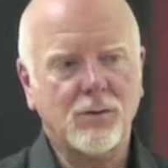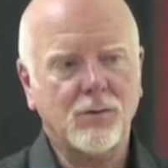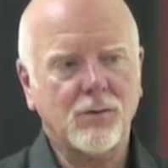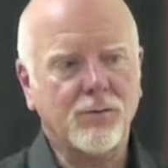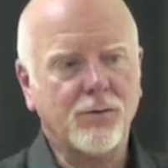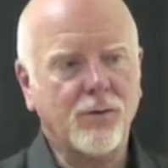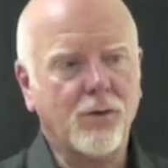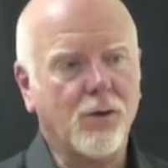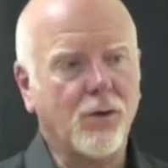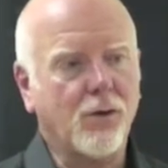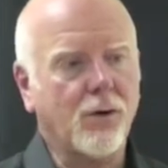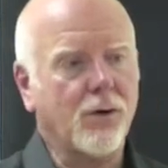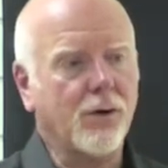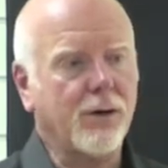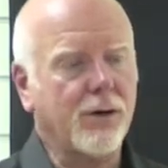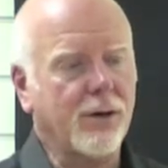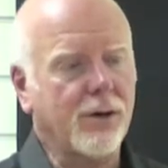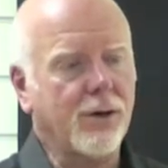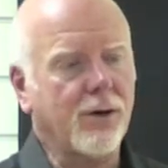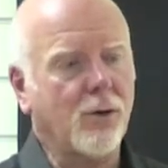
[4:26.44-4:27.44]

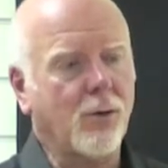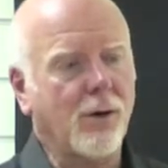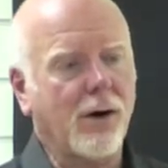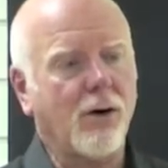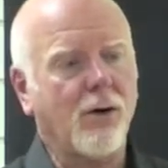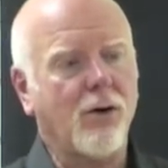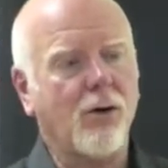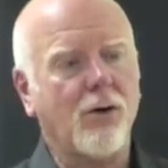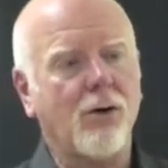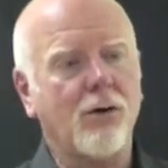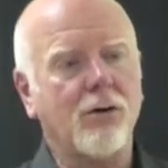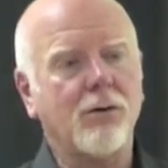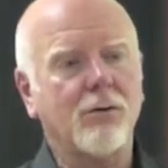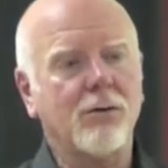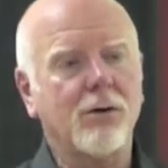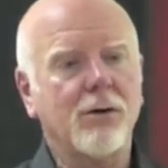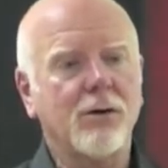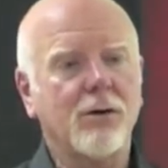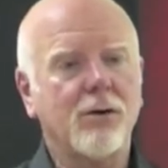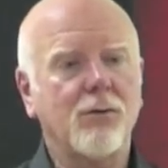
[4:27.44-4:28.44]
For you are
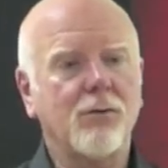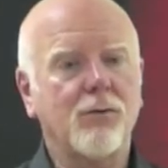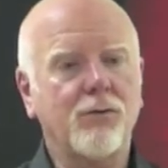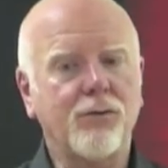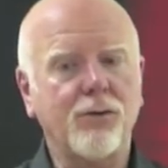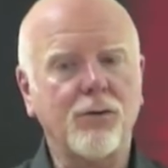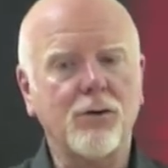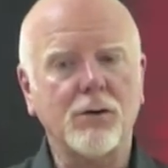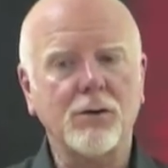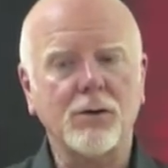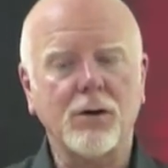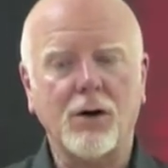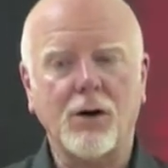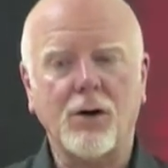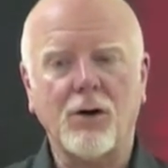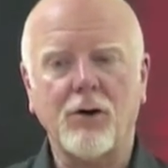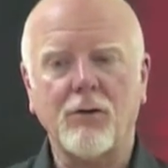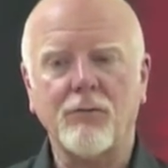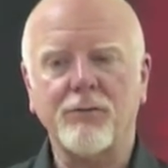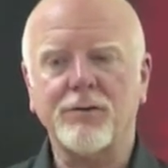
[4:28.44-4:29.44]
all full
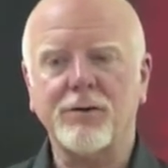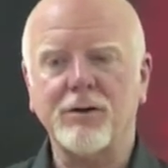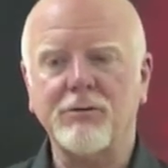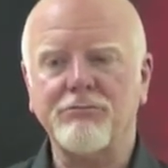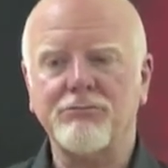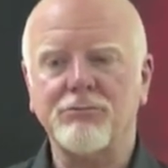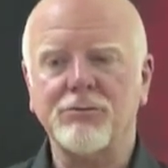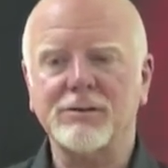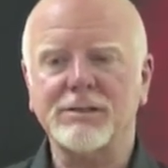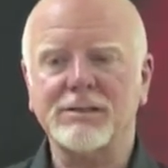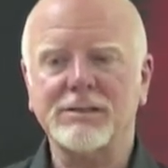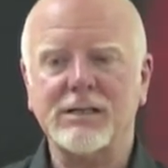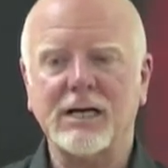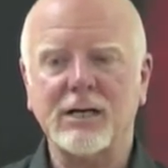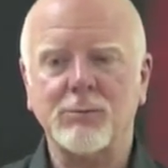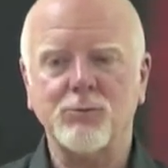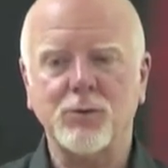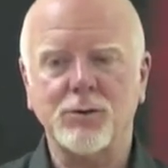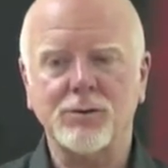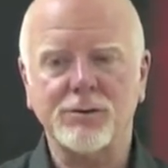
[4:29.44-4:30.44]
of different
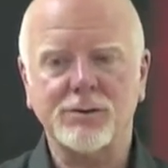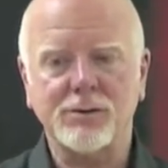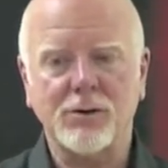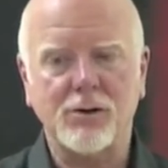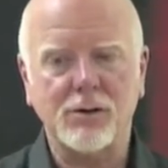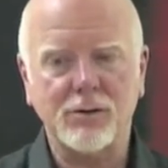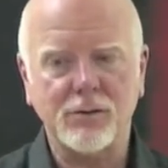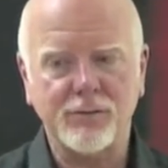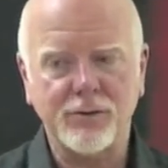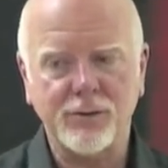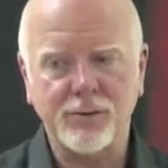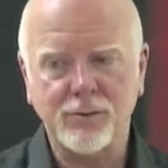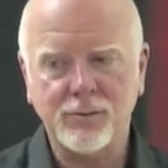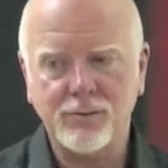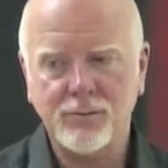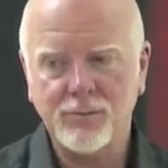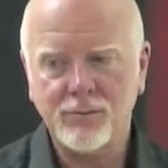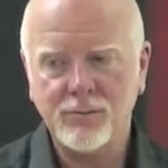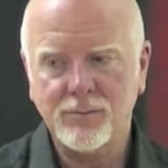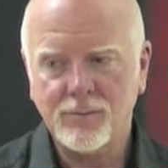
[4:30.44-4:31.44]
segments, all of you.
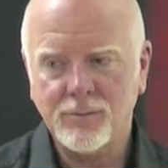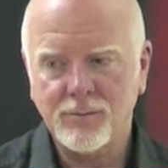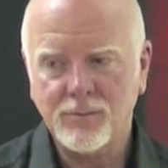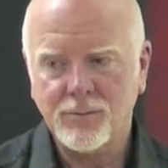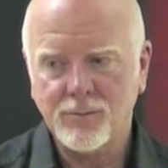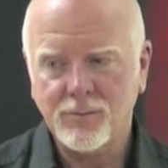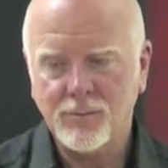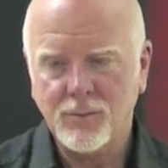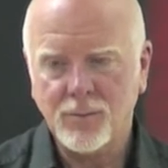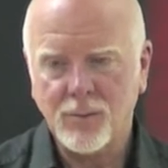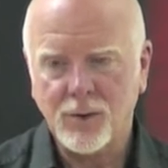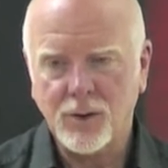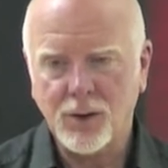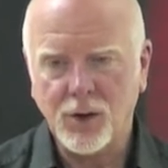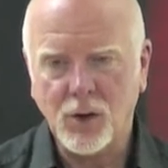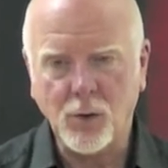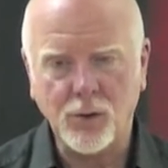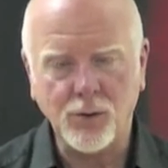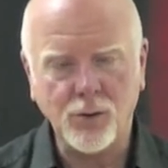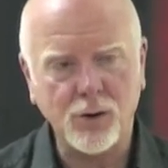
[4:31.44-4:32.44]

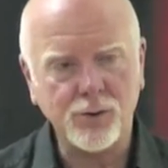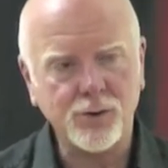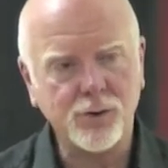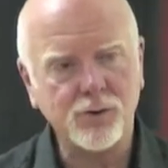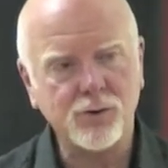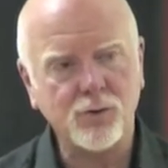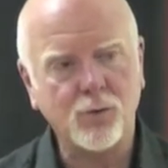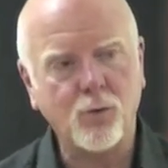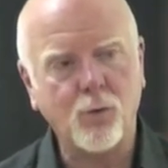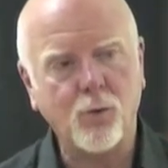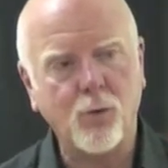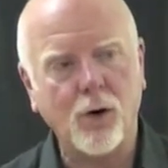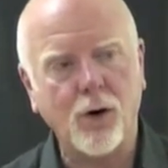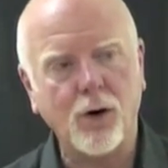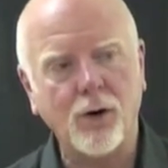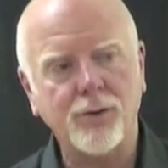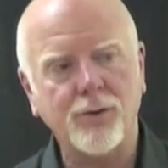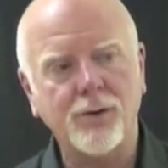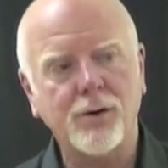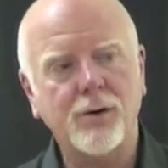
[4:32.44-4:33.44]
You are not just
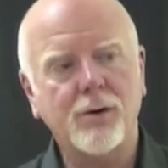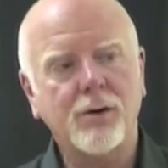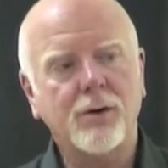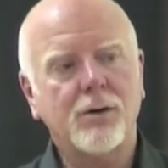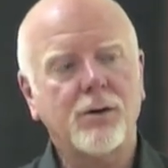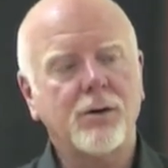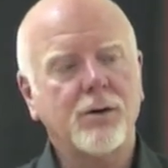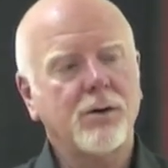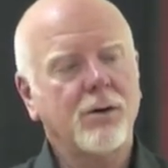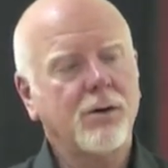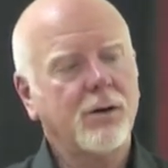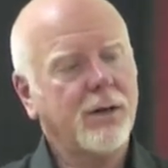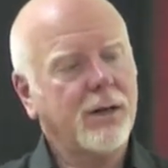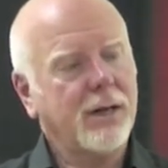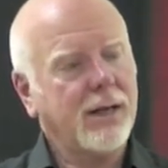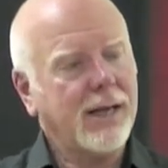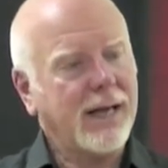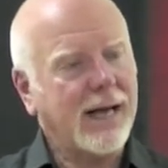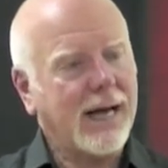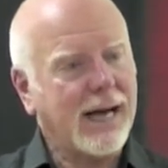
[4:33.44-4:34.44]
one
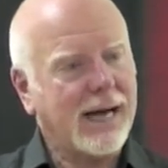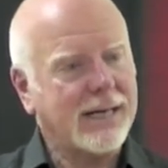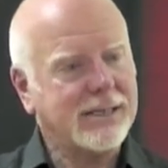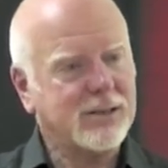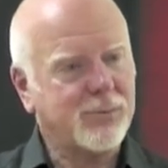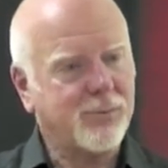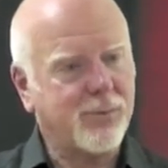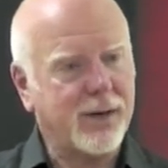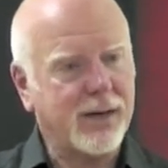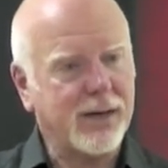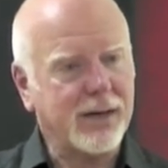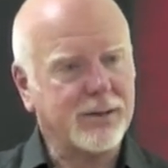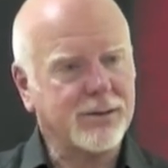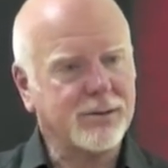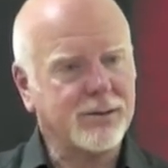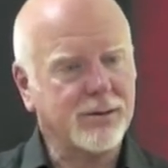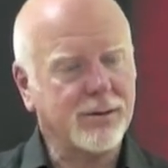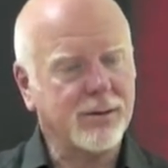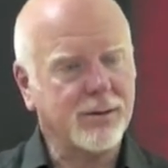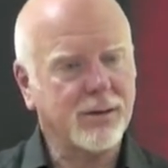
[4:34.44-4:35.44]

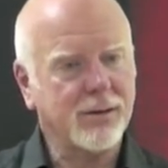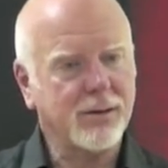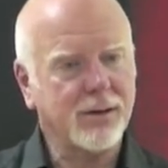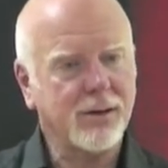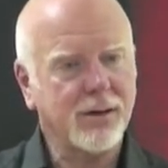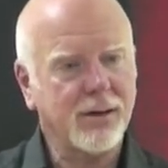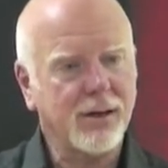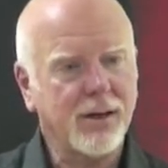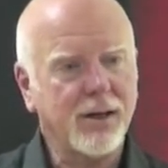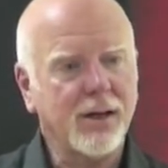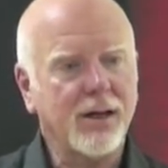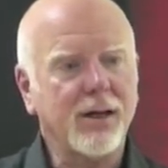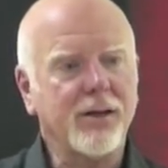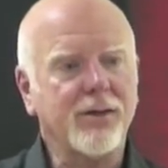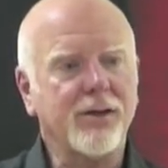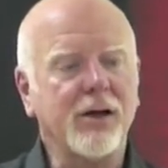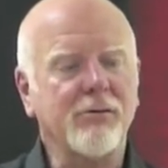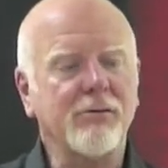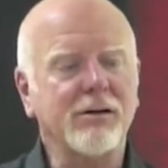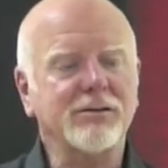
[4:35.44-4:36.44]
aspect.
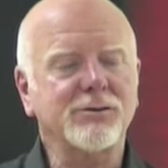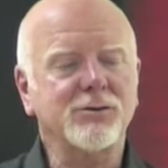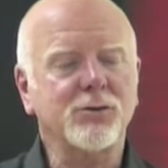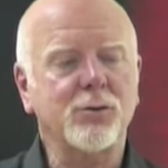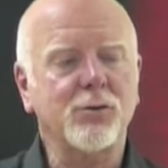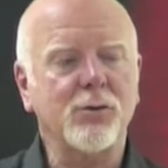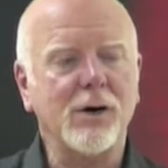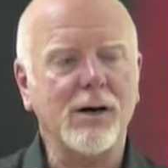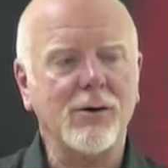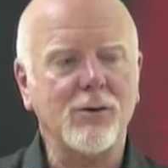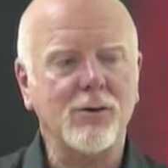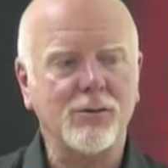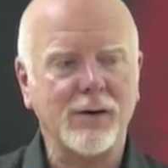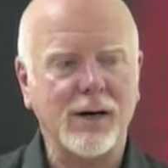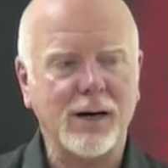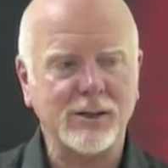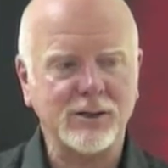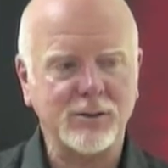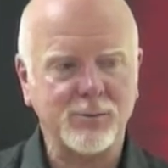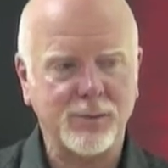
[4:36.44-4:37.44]
There are 12
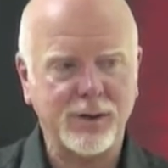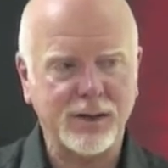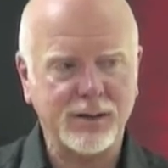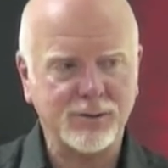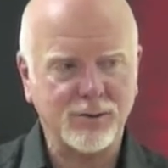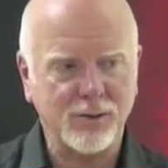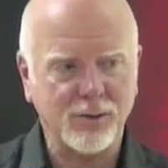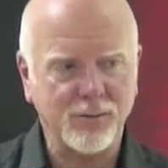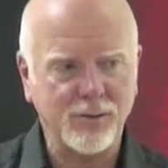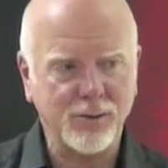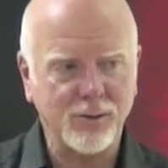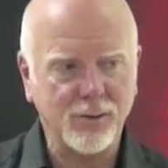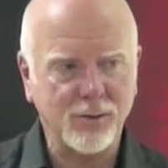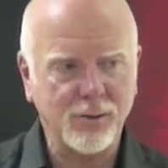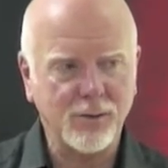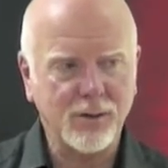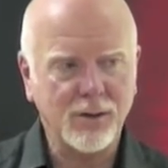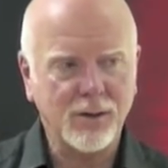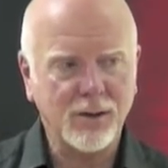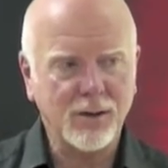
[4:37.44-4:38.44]
aspects of you,